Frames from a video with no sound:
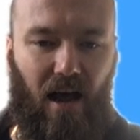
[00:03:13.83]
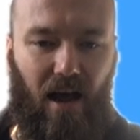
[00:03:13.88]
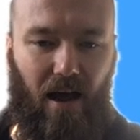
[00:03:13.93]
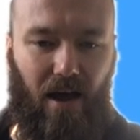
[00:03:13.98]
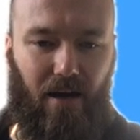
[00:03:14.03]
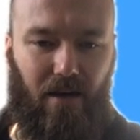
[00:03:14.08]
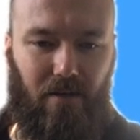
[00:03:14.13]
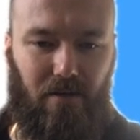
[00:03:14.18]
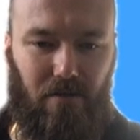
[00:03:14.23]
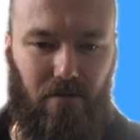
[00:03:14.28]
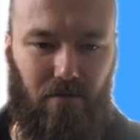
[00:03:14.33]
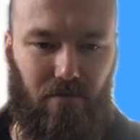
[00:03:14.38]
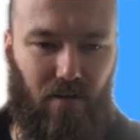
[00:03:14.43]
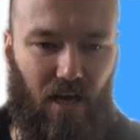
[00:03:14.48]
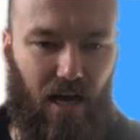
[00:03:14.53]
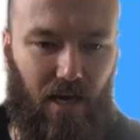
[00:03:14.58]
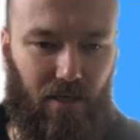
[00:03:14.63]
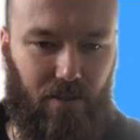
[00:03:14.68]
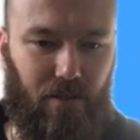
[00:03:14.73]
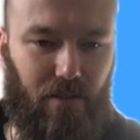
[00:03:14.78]
act of
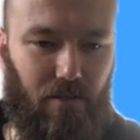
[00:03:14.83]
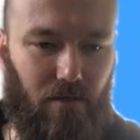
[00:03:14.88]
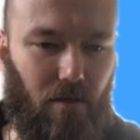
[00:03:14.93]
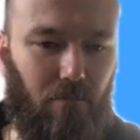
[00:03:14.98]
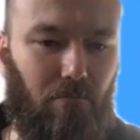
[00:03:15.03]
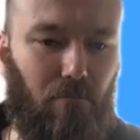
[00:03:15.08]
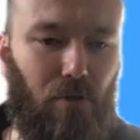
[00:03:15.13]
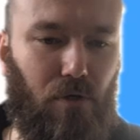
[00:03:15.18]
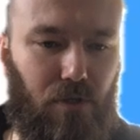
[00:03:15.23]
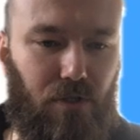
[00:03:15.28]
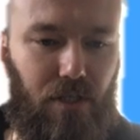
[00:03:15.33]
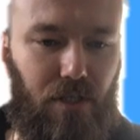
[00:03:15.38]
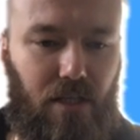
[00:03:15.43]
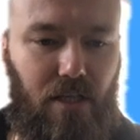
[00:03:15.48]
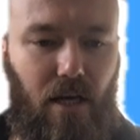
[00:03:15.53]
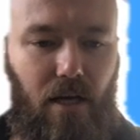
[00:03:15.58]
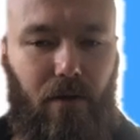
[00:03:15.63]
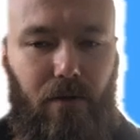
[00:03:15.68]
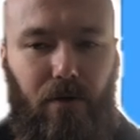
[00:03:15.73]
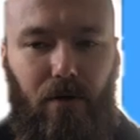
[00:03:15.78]
adding numbers
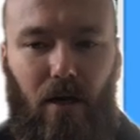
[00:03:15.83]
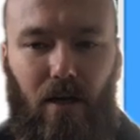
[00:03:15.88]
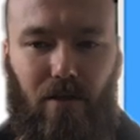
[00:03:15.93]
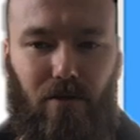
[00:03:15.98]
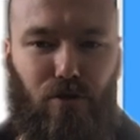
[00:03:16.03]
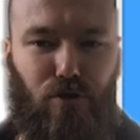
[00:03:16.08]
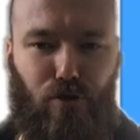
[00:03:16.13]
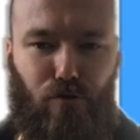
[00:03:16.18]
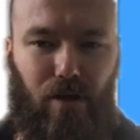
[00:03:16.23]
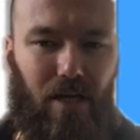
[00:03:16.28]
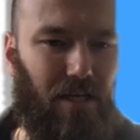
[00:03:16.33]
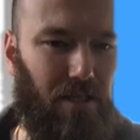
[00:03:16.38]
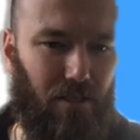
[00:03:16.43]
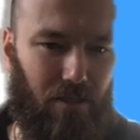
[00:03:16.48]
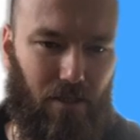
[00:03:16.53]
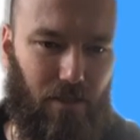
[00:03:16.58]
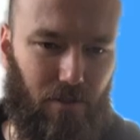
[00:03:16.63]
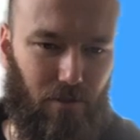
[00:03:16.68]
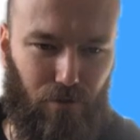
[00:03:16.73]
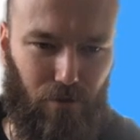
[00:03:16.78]
together and trick it
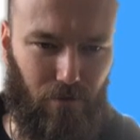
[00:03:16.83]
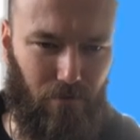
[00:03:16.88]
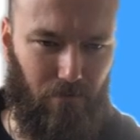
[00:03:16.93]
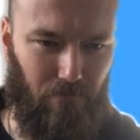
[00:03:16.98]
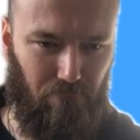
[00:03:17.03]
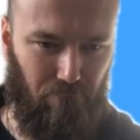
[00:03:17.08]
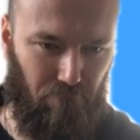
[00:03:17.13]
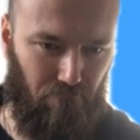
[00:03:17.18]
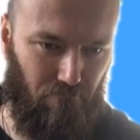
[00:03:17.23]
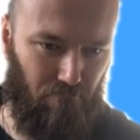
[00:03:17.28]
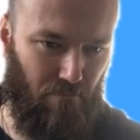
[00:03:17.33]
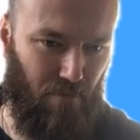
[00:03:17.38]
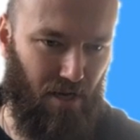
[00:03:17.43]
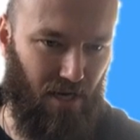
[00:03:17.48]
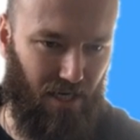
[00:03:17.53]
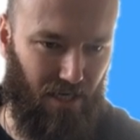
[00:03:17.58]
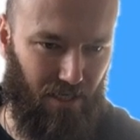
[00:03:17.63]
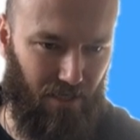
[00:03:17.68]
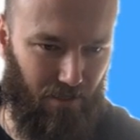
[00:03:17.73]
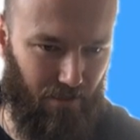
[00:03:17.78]
into
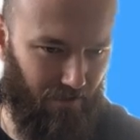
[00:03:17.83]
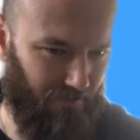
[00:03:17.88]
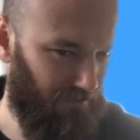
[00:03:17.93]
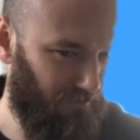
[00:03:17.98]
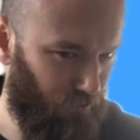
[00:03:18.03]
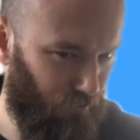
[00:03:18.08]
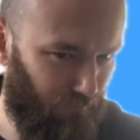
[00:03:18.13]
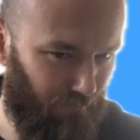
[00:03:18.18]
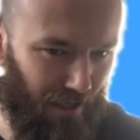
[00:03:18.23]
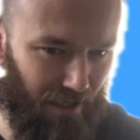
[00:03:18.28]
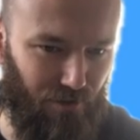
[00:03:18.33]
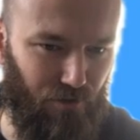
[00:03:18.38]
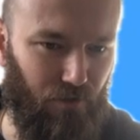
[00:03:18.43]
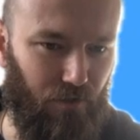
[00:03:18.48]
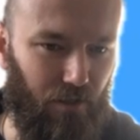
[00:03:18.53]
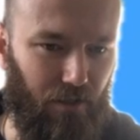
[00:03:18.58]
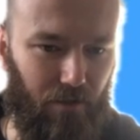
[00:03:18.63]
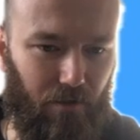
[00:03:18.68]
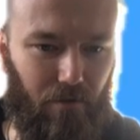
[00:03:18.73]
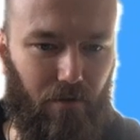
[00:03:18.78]
making into
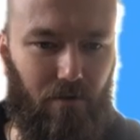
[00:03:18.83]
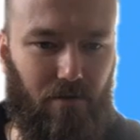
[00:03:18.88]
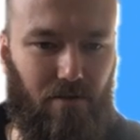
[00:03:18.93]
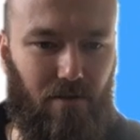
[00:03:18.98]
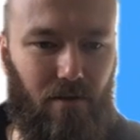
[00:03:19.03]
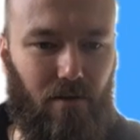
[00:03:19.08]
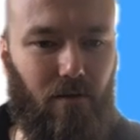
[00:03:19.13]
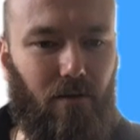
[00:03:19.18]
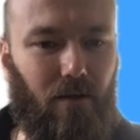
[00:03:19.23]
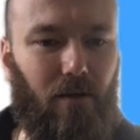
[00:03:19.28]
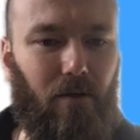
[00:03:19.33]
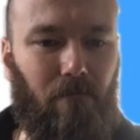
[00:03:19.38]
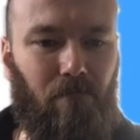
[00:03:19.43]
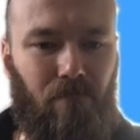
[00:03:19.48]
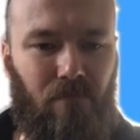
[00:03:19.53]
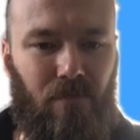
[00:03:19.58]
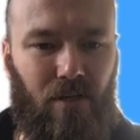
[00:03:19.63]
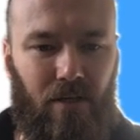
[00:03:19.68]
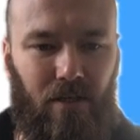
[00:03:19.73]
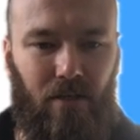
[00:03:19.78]
imagining that it's thinking?
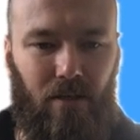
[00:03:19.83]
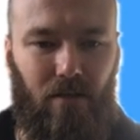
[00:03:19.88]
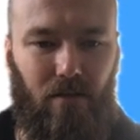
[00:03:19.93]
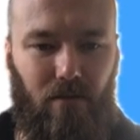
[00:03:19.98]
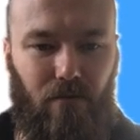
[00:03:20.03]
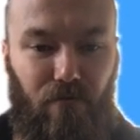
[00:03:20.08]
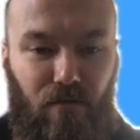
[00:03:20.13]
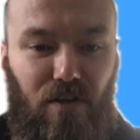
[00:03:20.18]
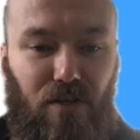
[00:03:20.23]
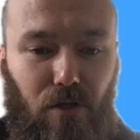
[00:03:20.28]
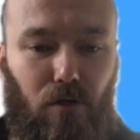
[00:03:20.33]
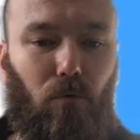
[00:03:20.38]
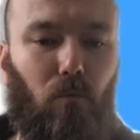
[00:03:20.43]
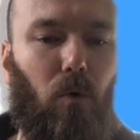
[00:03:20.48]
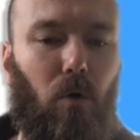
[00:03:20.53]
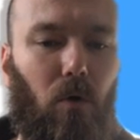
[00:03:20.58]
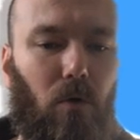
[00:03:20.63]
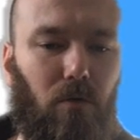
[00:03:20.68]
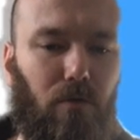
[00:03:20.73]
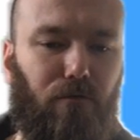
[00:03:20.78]
The physical
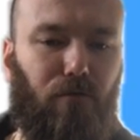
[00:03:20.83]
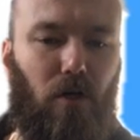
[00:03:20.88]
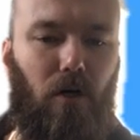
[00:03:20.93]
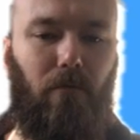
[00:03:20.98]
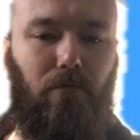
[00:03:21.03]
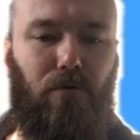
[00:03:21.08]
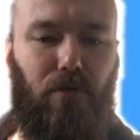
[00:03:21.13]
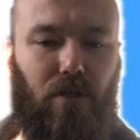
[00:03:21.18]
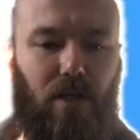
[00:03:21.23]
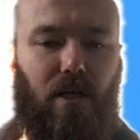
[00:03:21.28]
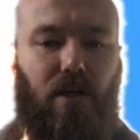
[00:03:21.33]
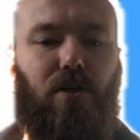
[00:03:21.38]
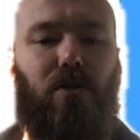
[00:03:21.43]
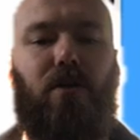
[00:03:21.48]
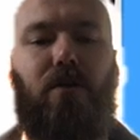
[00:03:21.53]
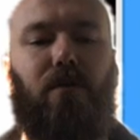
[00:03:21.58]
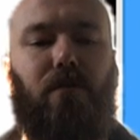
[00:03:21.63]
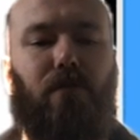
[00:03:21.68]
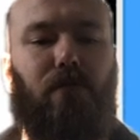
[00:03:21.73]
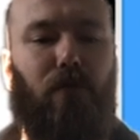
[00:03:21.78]
world of
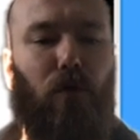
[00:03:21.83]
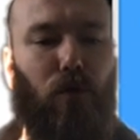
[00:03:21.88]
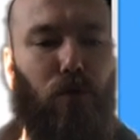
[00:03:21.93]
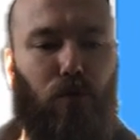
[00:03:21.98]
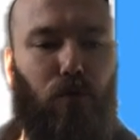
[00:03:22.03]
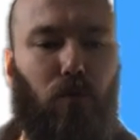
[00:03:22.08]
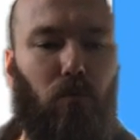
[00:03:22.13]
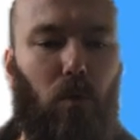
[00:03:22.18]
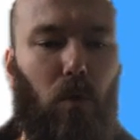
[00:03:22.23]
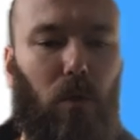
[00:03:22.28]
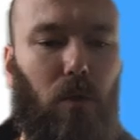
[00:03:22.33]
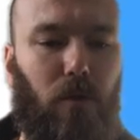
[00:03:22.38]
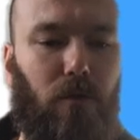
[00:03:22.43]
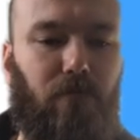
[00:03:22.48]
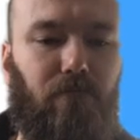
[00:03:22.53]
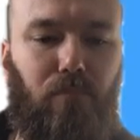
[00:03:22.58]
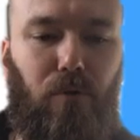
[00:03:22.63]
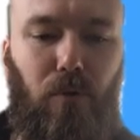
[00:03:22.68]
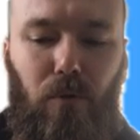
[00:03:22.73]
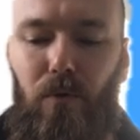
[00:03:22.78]
computation and the virtual world
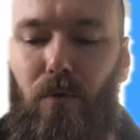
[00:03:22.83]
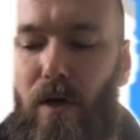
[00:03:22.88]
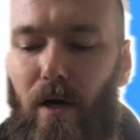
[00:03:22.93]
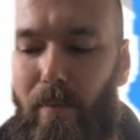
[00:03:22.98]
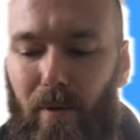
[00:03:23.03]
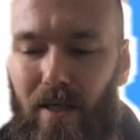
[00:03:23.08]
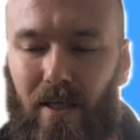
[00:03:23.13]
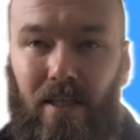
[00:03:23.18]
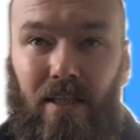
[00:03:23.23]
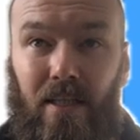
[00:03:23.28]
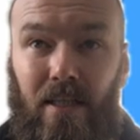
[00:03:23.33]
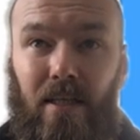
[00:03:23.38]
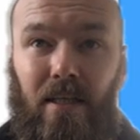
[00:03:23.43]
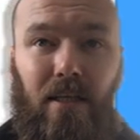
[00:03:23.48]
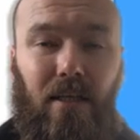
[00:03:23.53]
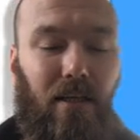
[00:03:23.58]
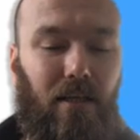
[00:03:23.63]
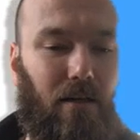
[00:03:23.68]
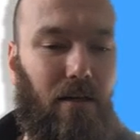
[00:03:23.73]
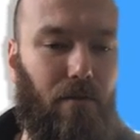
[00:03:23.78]
of programming,
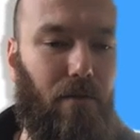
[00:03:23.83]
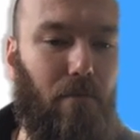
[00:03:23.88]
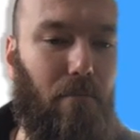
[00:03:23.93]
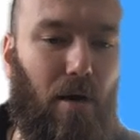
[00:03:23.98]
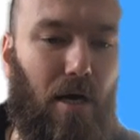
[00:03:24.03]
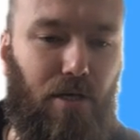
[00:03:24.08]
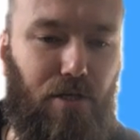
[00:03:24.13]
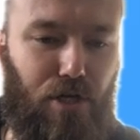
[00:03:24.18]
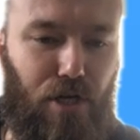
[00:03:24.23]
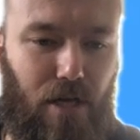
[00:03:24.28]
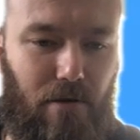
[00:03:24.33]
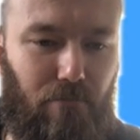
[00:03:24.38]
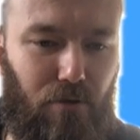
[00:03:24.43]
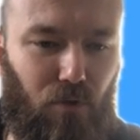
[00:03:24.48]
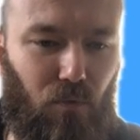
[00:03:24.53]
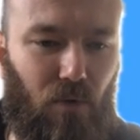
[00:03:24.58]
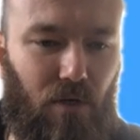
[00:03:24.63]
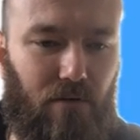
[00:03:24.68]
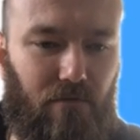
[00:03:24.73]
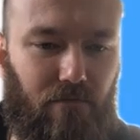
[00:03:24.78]
and the magic in
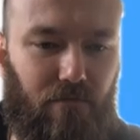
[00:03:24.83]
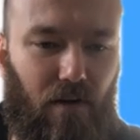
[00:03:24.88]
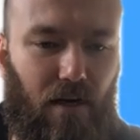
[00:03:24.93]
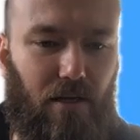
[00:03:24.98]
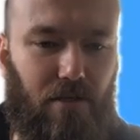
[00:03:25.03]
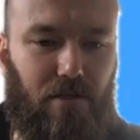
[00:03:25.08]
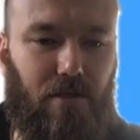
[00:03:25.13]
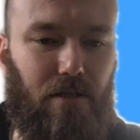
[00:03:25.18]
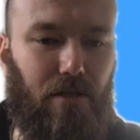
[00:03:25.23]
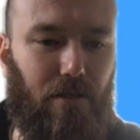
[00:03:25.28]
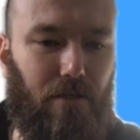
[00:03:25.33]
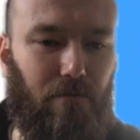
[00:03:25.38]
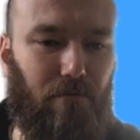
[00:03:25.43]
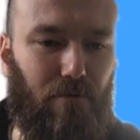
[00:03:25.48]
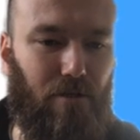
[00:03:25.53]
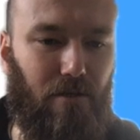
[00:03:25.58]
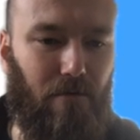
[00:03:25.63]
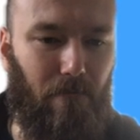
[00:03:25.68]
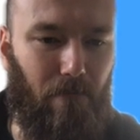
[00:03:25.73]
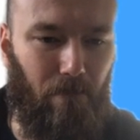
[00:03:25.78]
between fascinated
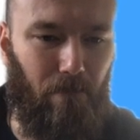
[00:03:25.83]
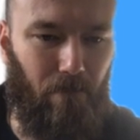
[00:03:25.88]
me.